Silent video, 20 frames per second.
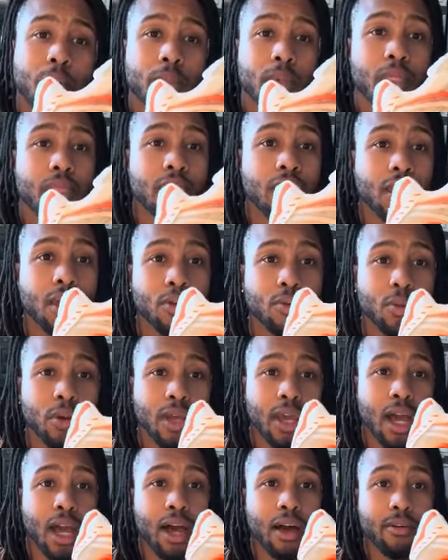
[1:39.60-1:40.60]
Then we
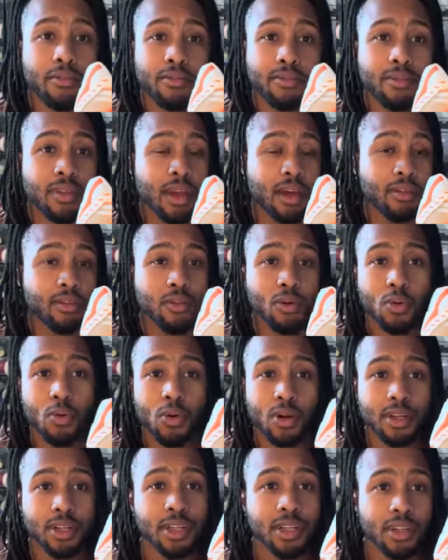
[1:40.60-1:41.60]
have, yeah, the
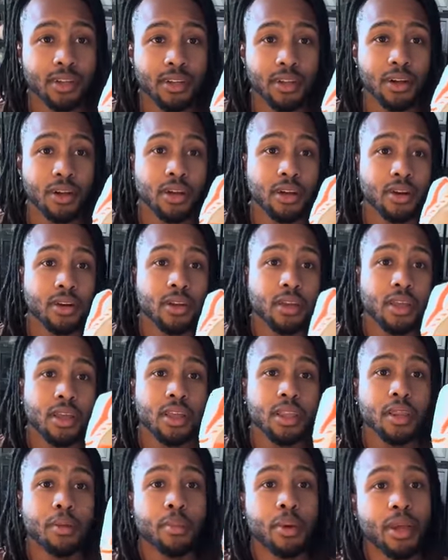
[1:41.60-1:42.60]
orange hits here,
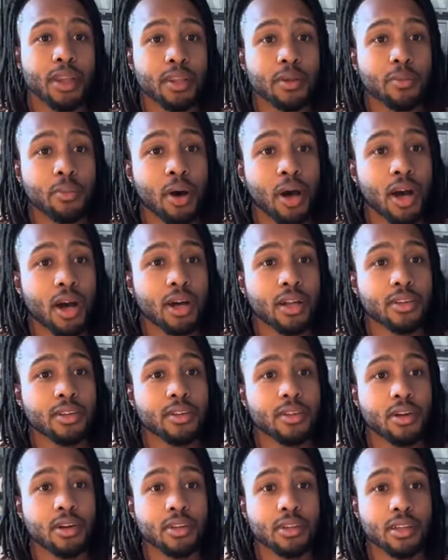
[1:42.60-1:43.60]
the painted pods
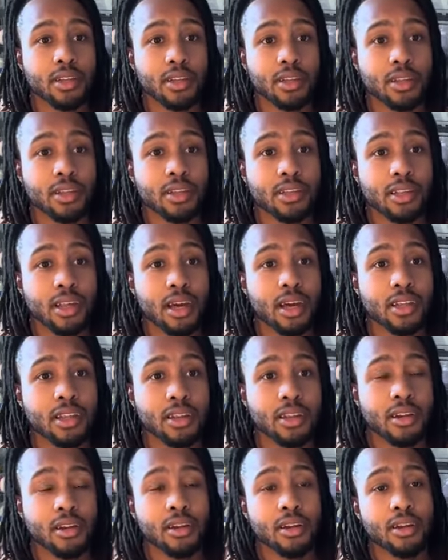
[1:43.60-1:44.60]
on the side
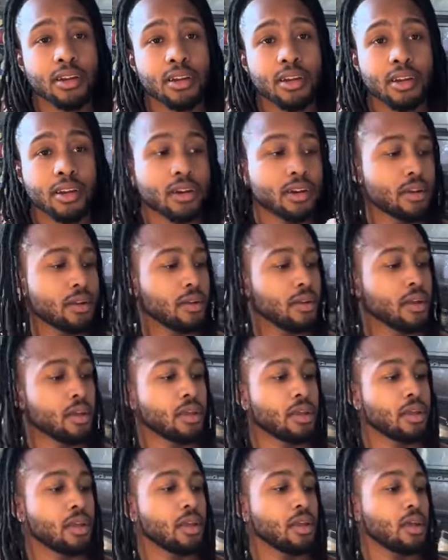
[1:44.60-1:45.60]
here,
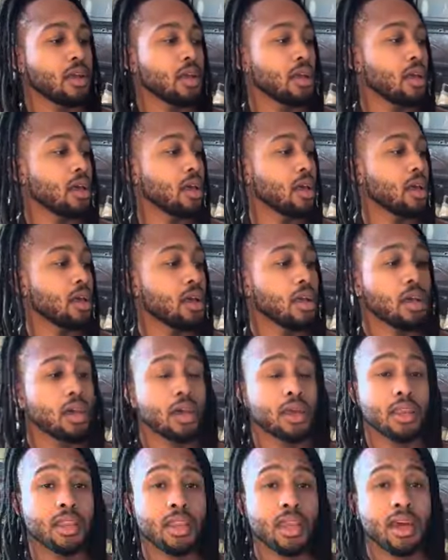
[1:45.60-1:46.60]

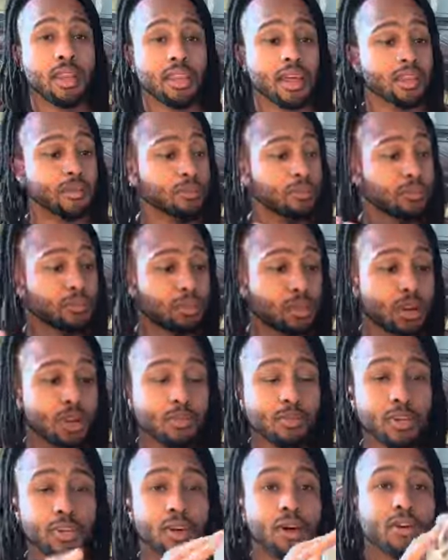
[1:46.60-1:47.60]
and yeah, that's pretty
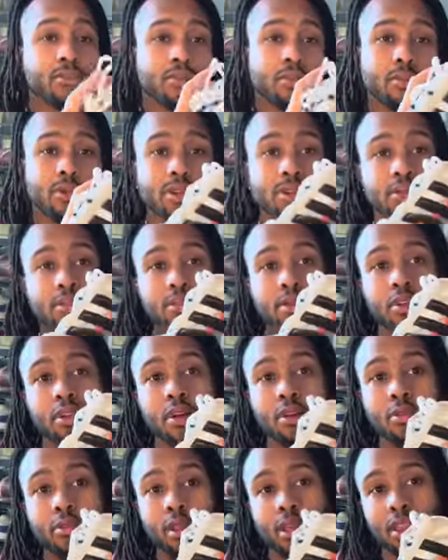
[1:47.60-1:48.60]
much all for the midsole,
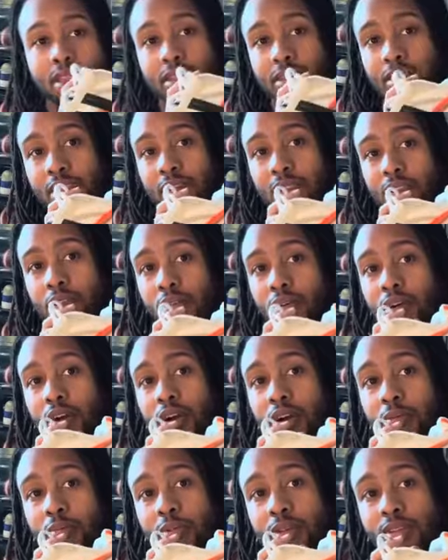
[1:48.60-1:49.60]
along with like this like little
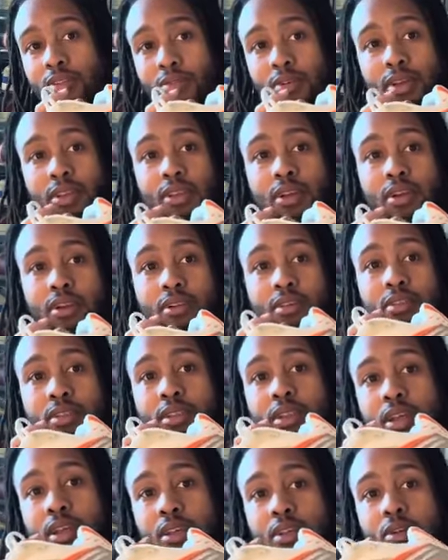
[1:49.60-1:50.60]
hard piece right there
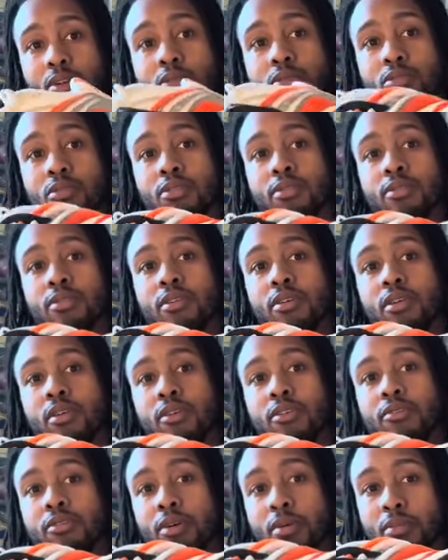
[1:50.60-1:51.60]
that goes
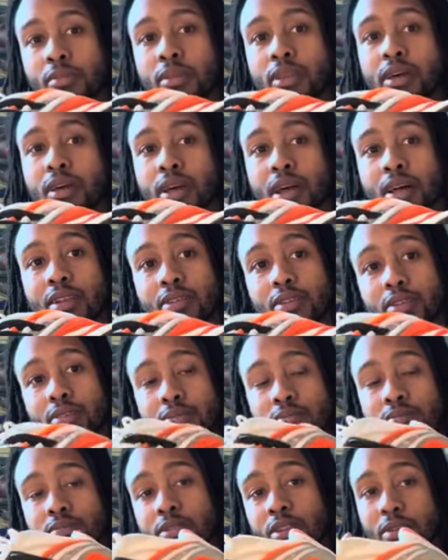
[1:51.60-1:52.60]
from the
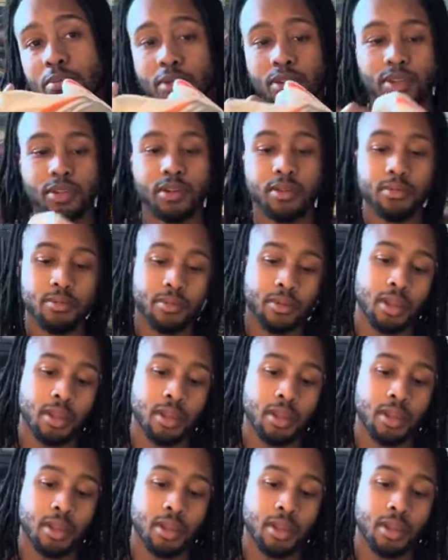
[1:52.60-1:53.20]
outsole to the midsole.